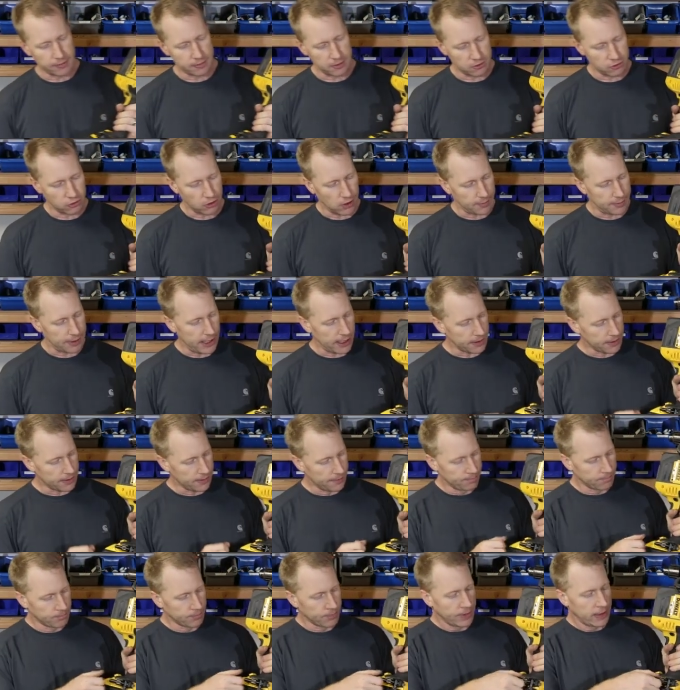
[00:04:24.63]
of a drawback.
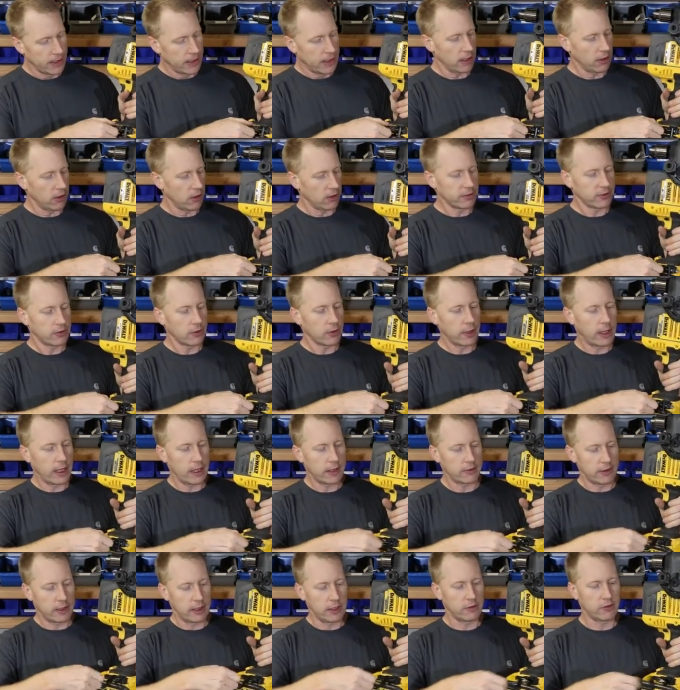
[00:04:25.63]
It also
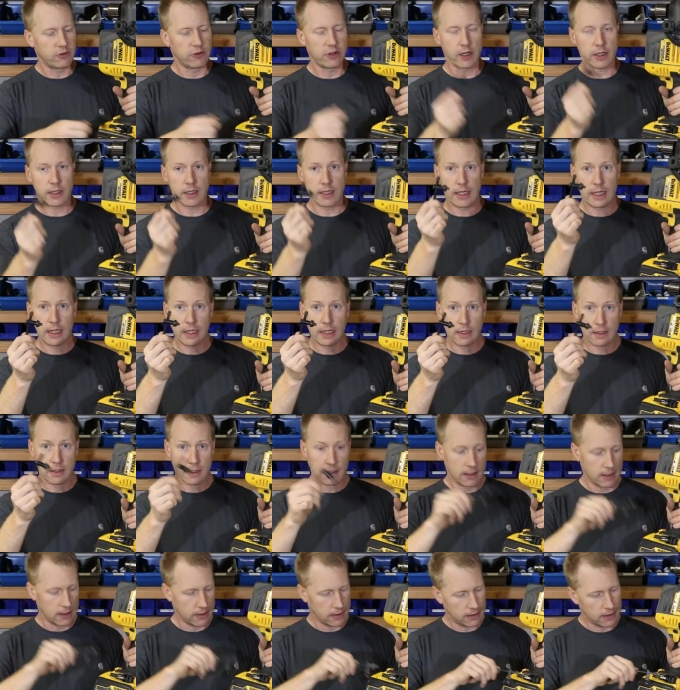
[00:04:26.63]
has a chuck key
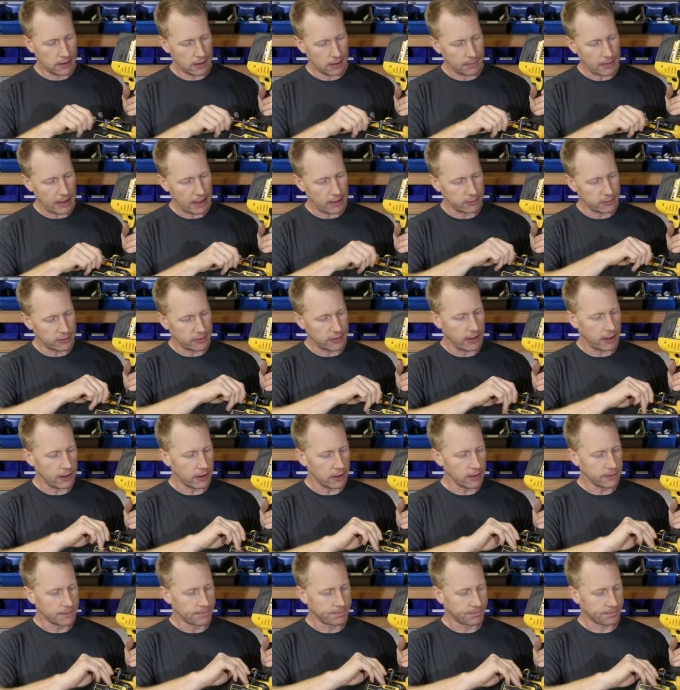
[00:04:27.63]
that mounts
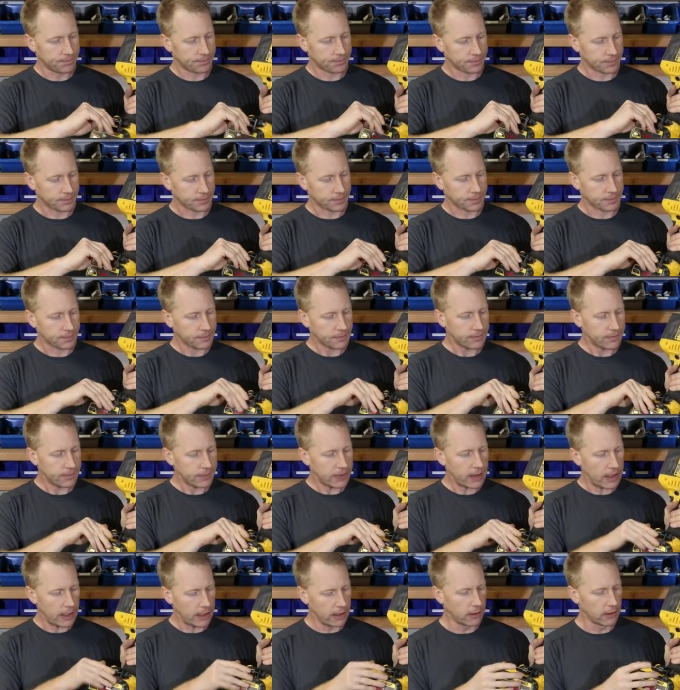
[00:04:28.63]
here
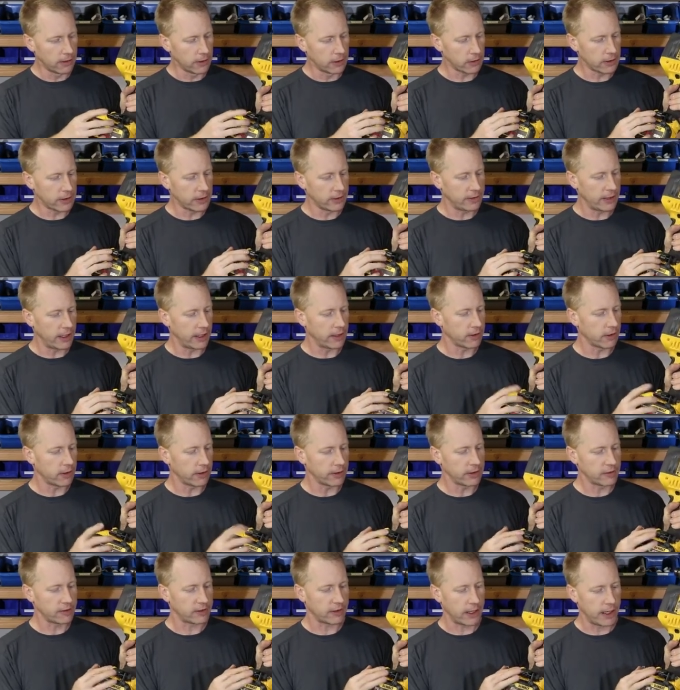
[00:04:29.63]
and a little container
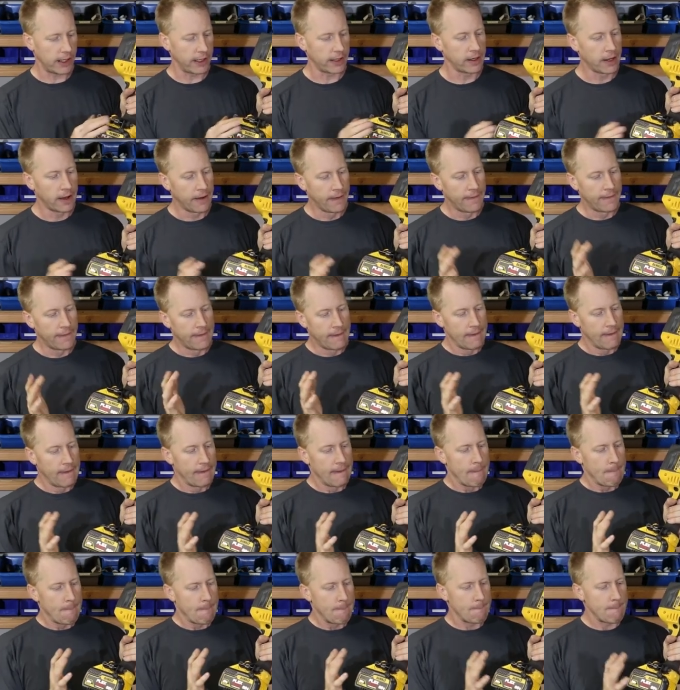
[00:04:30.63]
on the side.
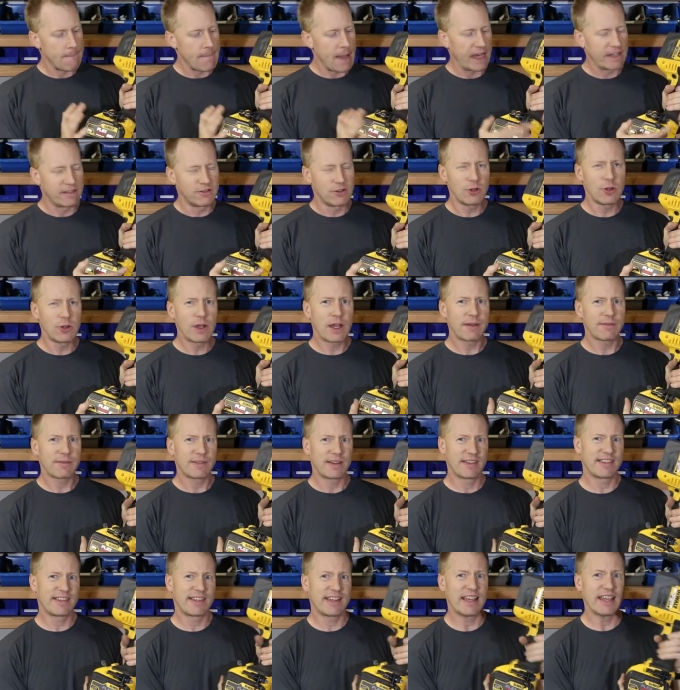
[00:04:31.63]
I do have
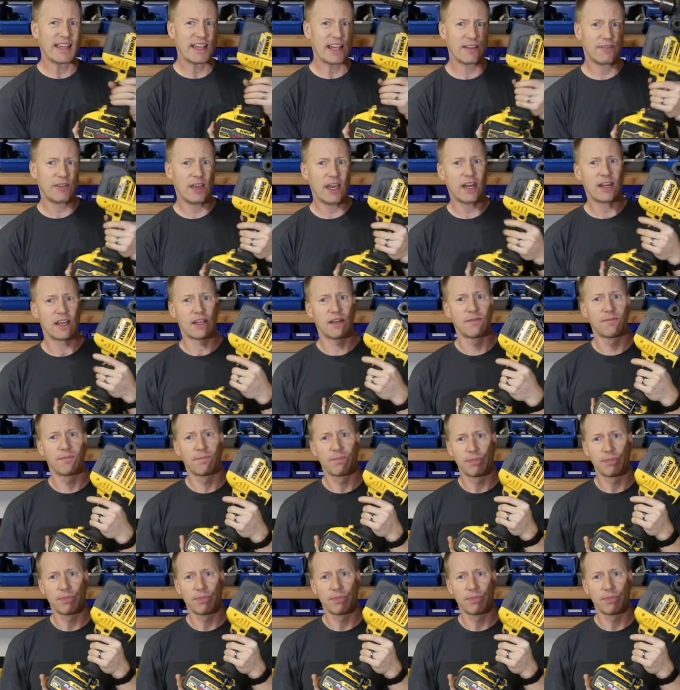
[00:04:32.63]
to say I've had it